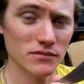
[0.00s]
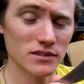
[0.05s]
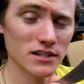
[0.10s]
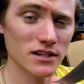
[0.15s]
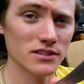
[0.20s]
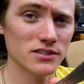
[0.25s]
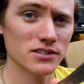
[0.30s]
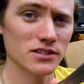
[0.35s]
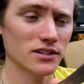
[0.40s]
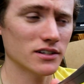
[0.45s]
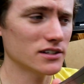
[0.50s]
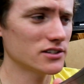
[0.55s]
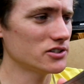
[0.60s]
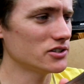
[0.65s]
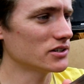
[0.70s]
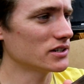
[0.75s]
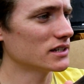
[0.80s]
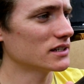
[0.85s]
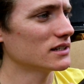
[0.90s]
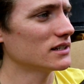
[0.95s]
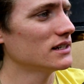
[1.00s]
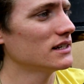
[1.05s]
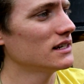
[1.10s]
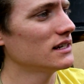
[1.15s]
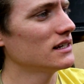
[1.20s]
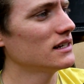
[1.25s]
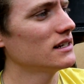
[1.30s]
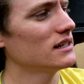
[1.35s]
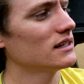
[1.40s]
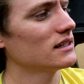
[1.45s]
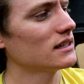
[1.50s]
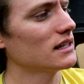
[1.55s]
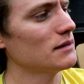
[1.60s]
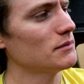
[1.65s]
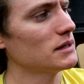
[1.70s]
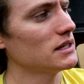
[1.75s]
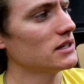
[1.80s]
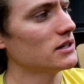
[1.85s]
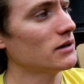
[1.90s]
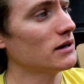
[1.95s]
thoughts on it, you can let
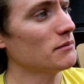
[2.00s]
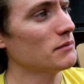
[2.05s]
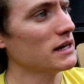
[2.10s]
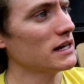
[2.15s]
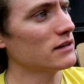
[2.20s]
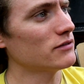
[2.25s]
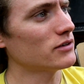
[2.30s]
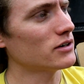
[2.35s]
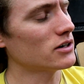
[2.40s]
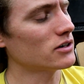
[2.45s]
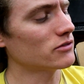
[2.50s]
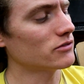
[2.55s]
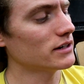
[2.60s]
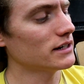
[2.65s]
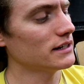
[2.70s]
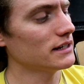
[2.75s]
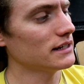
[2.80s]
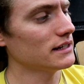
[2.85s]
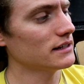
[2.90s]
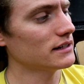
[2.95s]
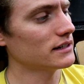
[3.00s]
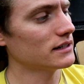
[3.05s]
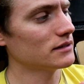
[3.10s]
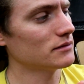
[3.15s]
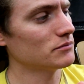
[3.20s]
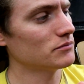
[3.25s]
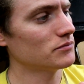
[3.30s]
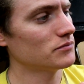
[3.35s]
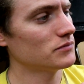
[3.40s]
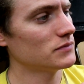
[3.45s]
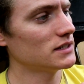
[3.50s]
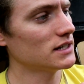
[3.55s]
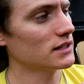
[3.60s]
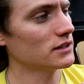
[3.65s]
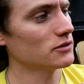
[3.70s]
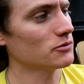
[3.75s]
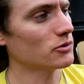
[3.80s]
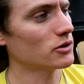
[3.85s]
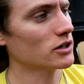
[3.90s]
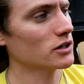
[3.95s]
me know. I may have already done
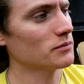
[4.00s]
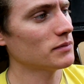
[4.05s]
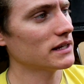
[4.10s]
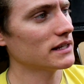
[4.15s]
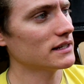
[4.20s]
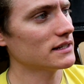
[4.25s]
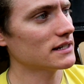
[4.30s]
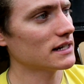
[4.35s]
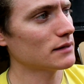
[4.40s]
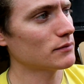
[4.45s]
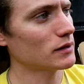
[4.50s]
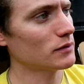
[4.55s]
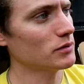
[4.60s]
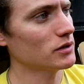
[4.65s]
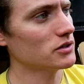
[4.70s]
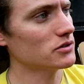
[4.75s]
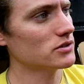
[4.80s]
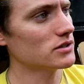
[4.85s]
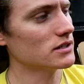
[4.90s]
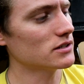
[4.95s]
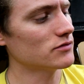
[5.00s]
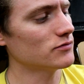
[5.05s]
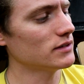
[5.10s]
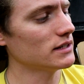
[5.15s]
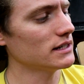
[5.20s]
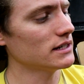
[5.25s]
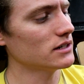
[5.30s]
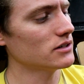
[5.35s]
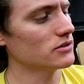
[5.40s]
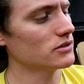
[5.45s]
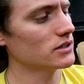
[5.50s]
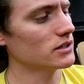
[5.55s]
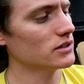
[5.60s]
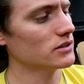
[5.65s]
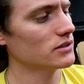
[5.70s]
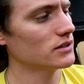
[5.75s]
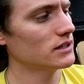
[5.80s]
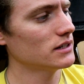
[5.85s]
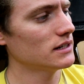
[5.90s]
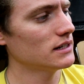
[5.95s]
the work by the time I post this video,
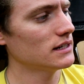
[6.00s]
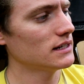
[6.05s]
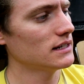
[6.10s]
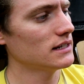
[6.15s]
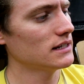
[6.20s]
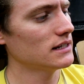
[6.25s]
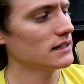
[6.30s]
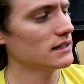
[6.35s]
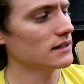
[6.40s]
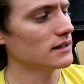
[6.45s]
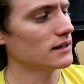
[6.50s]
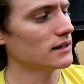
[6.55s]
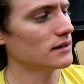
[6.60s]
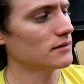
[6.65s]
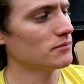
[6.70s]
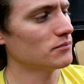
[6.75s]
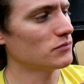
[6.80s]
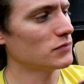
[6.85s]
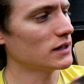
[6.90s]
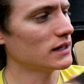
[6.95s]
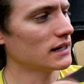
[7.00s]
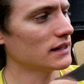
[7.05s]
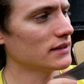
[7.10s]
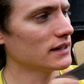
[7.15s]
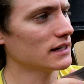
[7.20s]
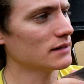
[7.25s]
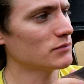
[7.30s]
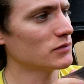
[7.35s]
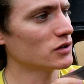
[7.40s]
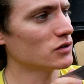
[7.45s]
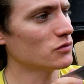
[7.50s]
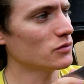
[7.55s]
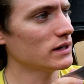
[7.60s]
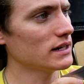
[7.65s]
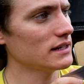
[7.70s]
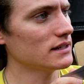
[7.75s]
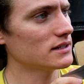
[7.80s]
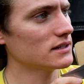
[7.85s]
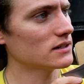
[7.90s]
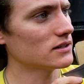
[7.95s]
though. But I think I'm going to
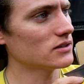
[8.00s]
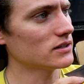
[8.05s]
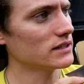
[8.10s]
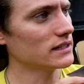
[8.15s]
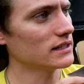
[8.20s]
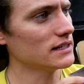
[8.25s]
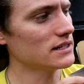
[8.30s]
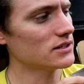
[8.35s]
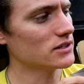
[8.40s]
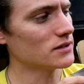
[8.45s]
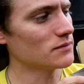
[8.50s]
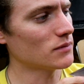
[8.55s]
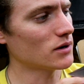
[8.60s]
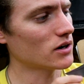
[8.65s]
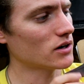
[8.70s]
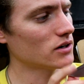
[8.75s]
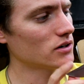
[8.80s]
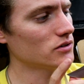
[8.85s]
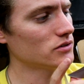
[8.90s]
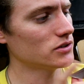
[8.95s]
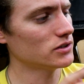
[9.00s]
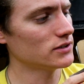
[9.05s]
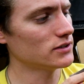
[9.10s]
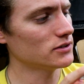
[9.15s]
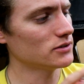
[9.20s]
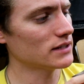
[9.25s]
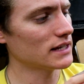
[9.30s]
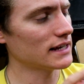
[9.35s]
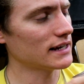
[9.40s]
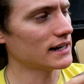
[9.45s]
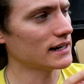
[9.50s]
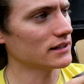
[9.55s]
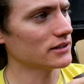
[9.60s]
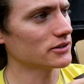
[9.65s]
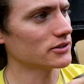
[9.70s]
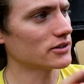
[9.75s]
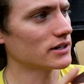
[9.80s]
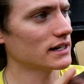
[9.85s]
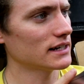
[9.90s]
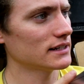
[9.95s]
wait till at least tomorrow to do that hollow
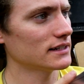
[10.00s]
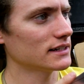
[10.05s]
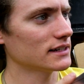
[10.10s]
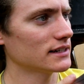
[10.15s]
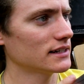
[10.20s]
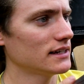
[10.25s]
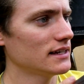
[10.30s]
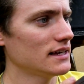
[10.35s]
grinding